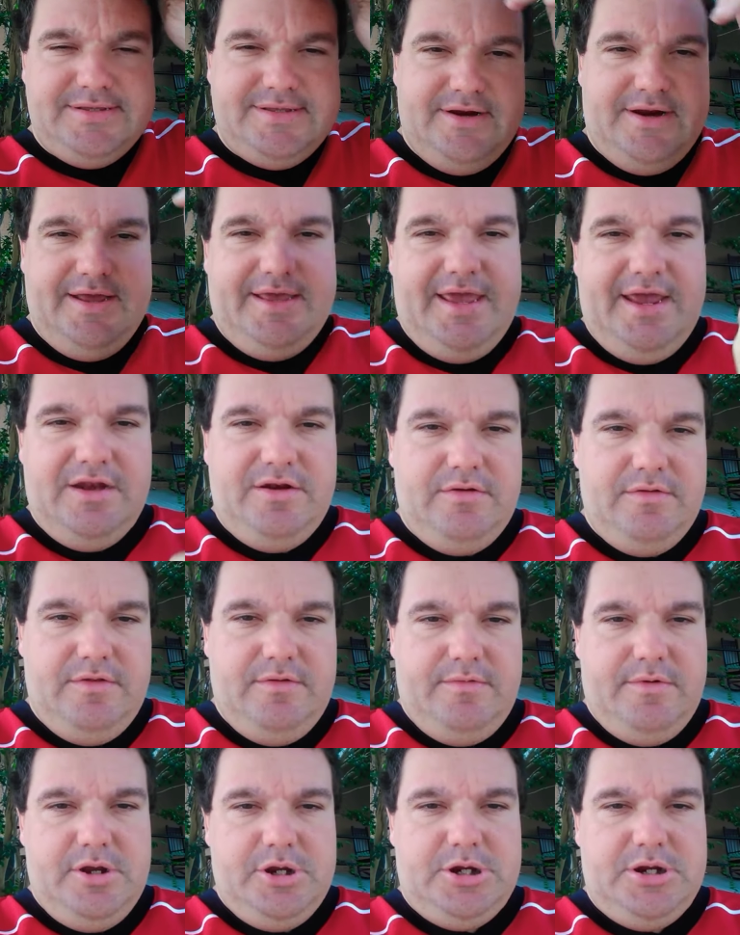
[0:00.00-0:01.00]
Sorry I can't do
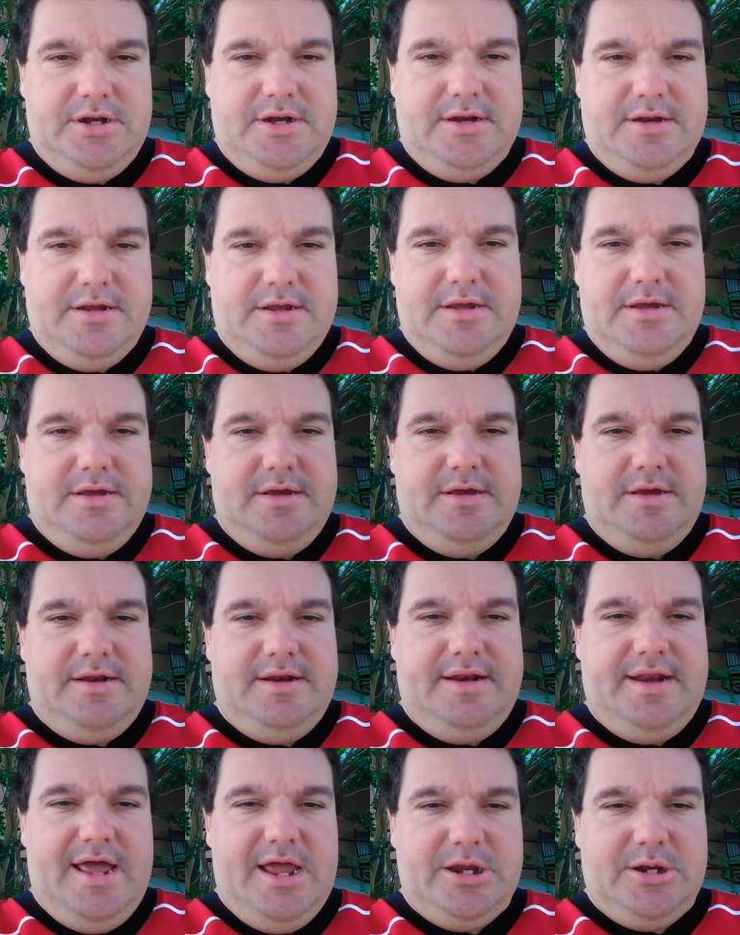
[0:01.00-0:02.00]
the Russian
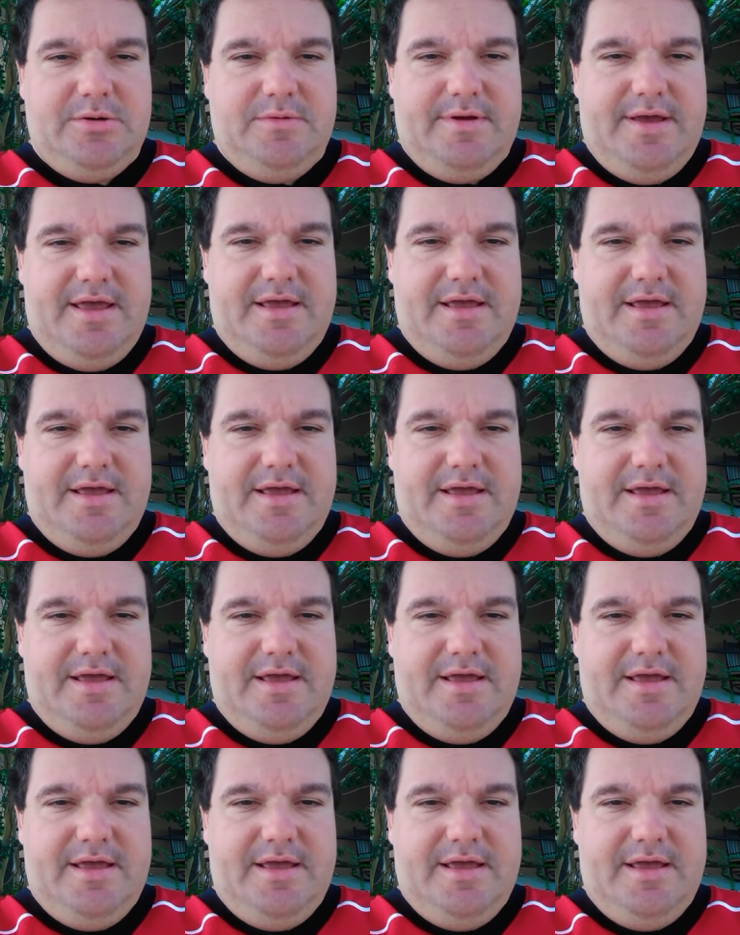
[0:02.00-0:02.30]
national